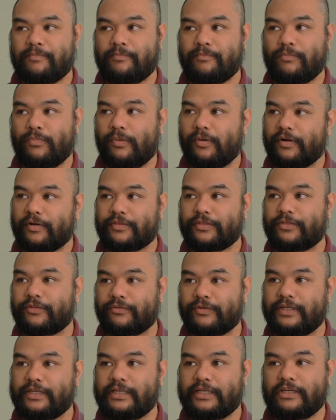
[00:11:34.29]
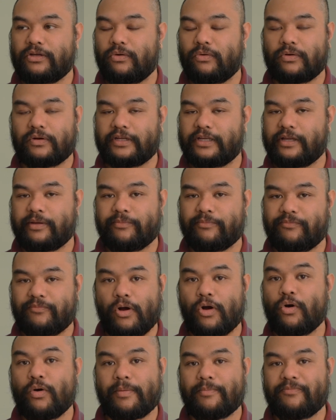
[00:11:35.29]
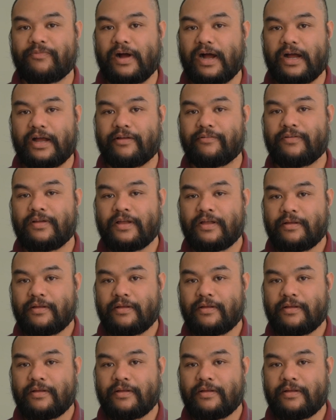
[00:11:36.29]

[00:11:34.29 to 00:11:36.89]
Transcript: Mark III or OM5,